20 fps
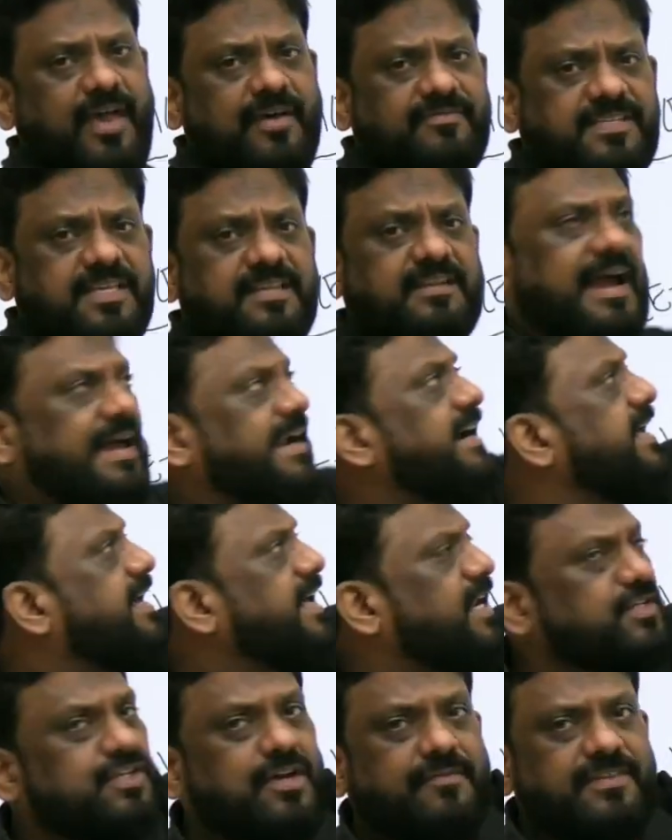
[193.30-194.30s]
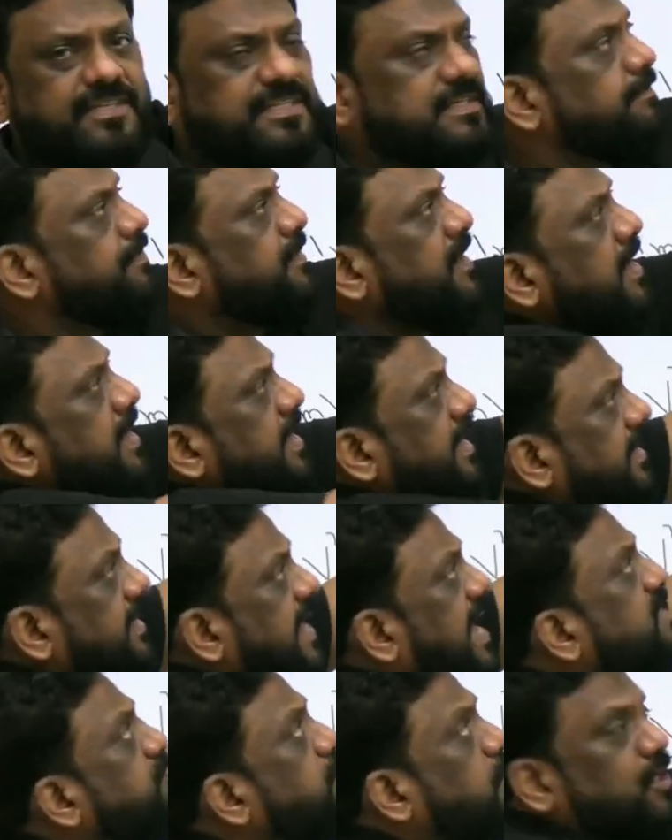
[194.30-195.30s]
we have seen kinetic energy of this. It
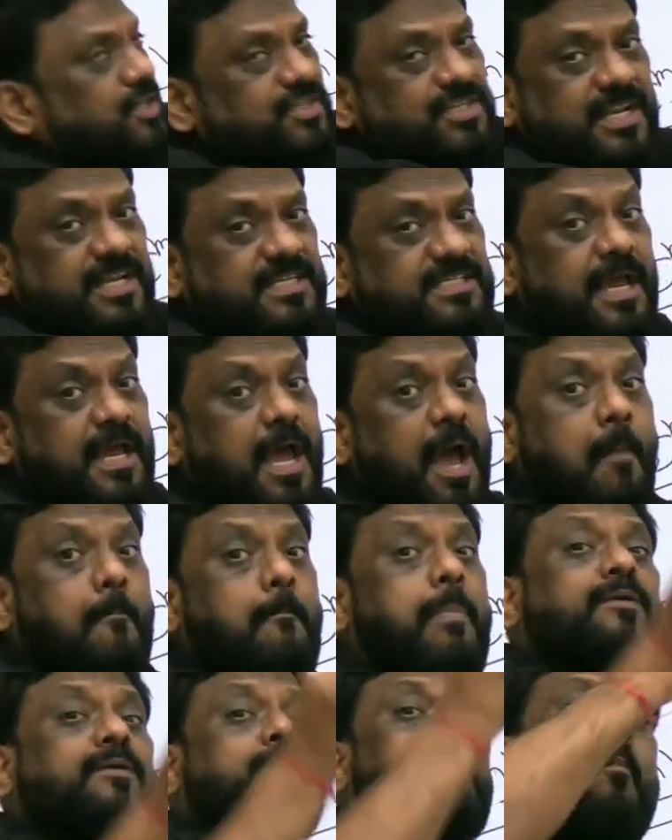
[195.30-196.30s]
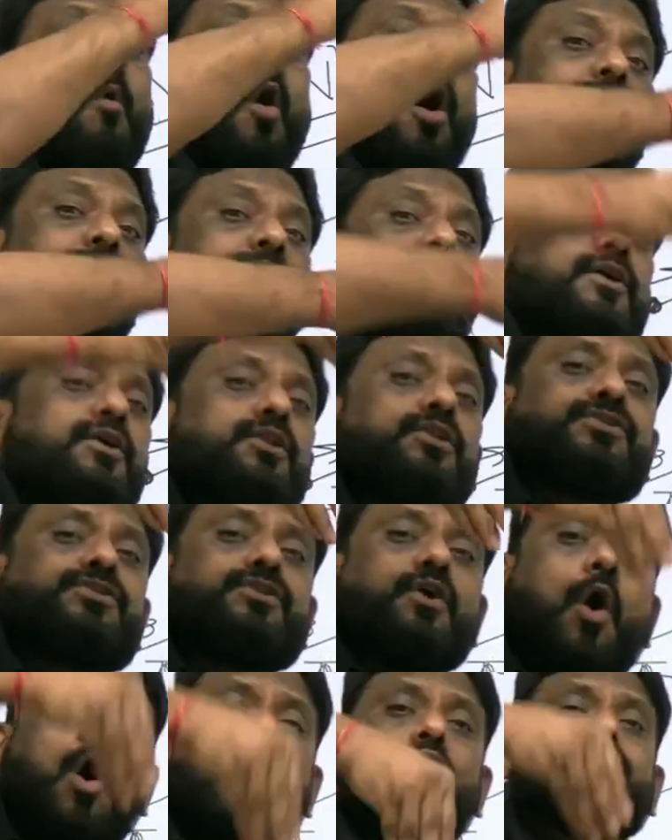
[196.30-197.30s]
has potential energy, but
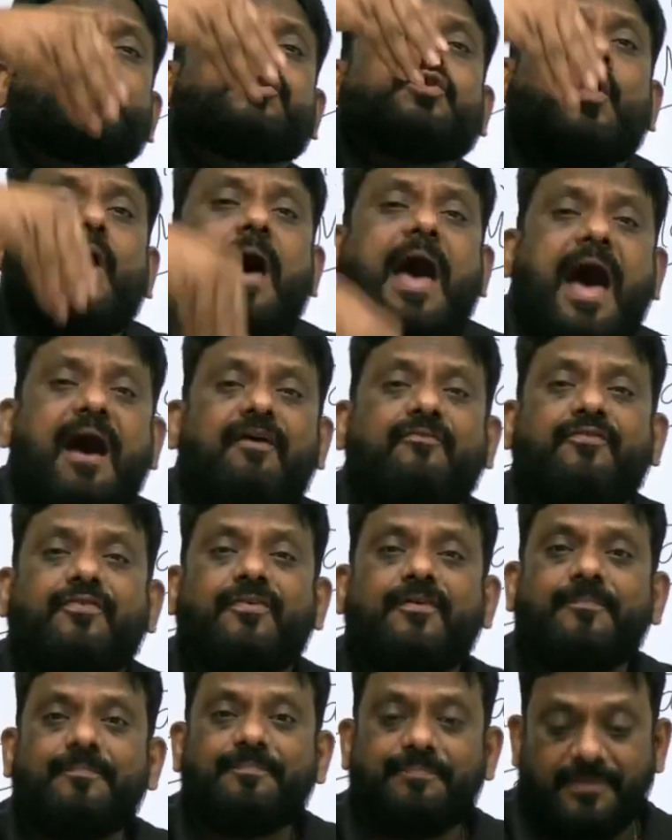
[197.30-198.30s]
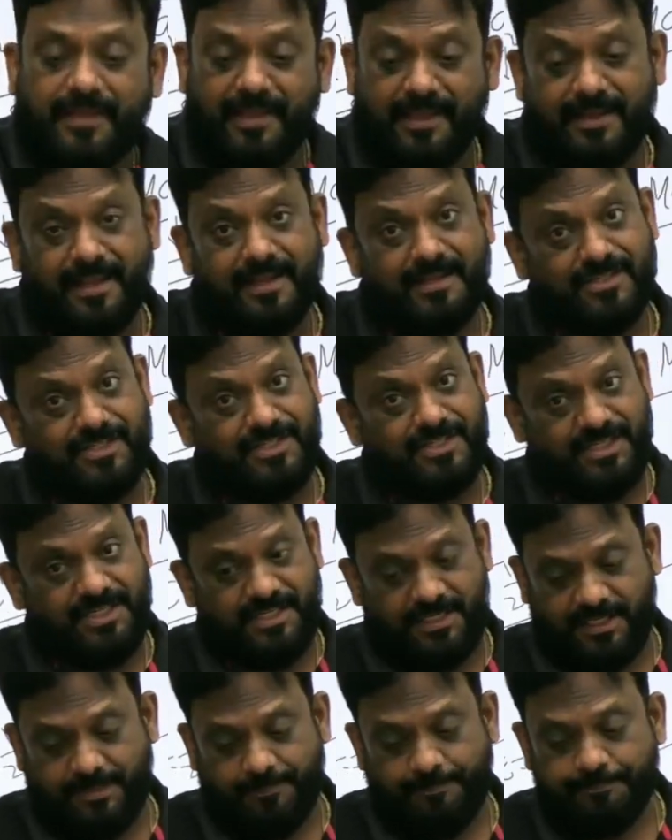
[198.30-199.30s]
molecules also have
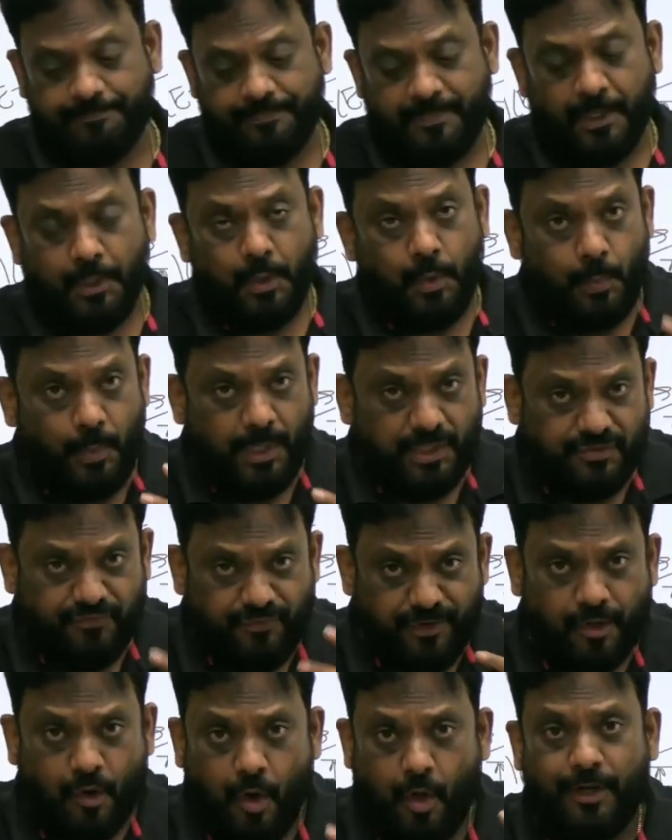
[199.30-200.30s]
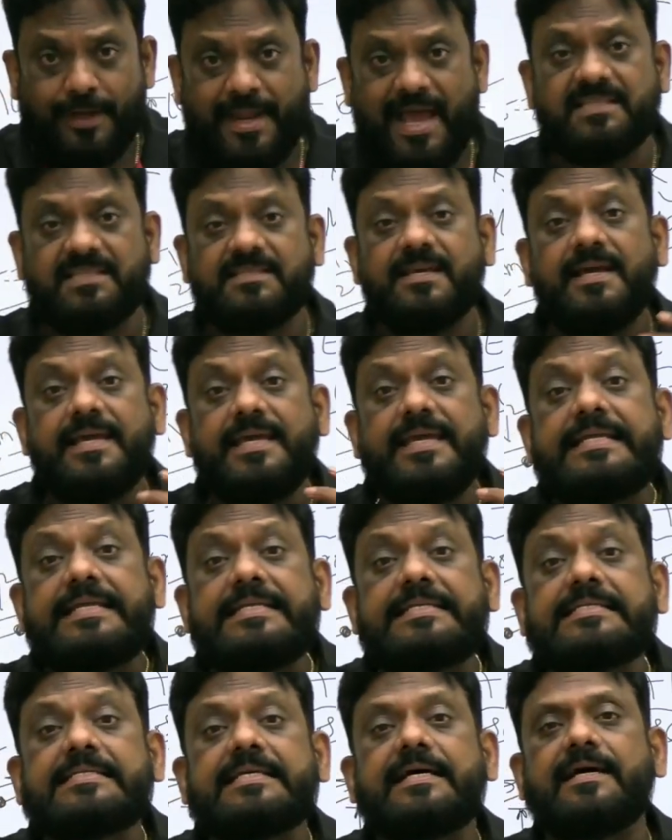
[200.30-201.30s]
energy, which we call it as
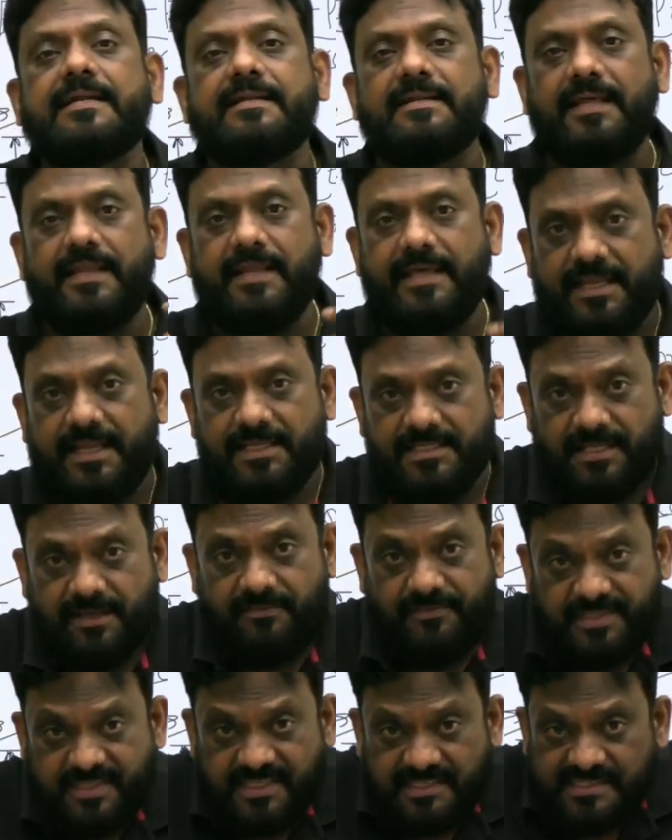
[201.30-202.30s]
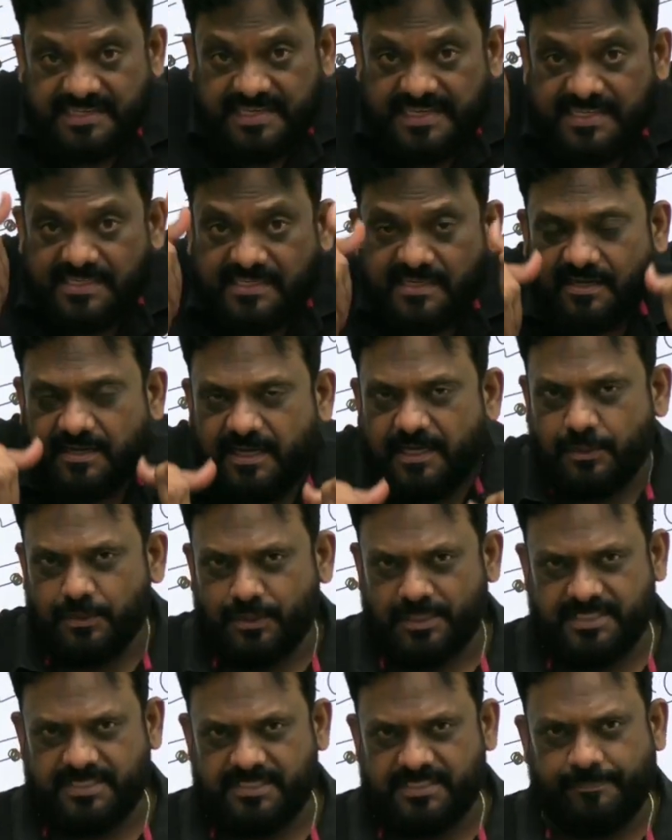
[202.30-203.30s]
internal energy, which is internal to
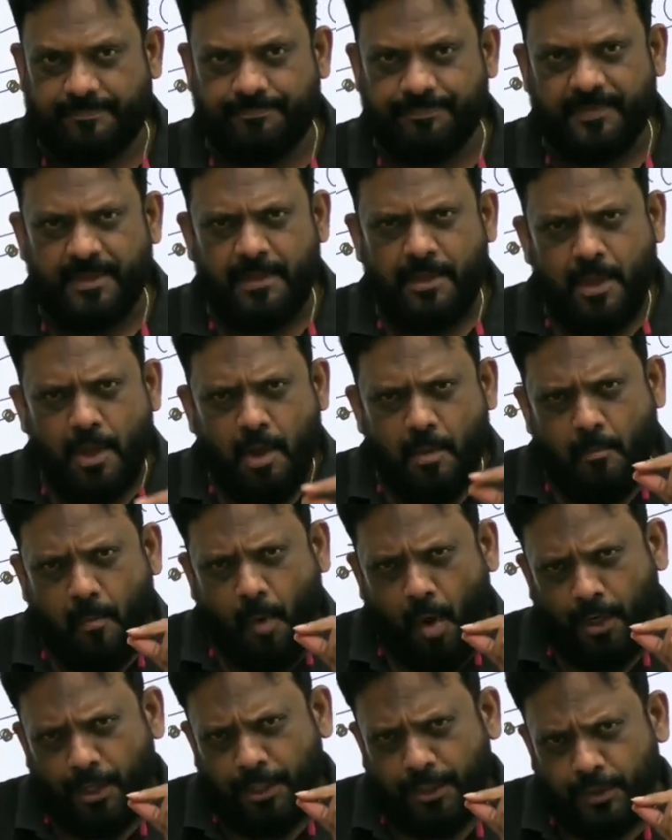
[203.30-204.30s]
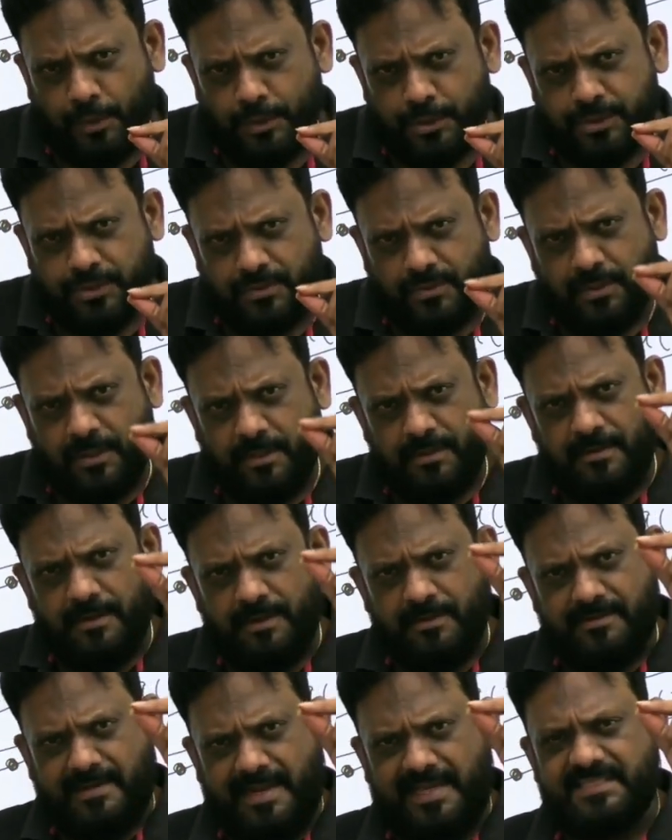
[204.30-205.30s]
the system. Molecules
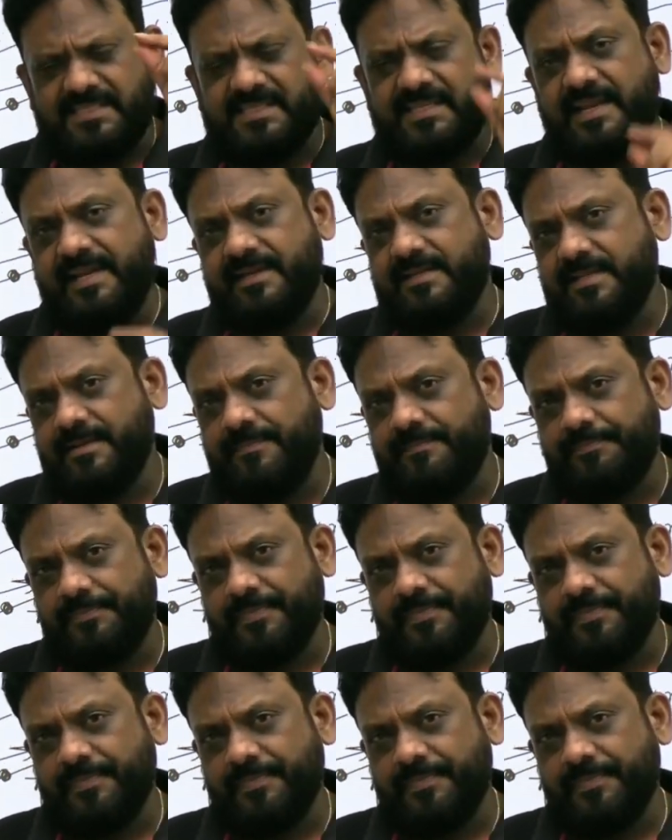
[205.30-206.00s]
translate,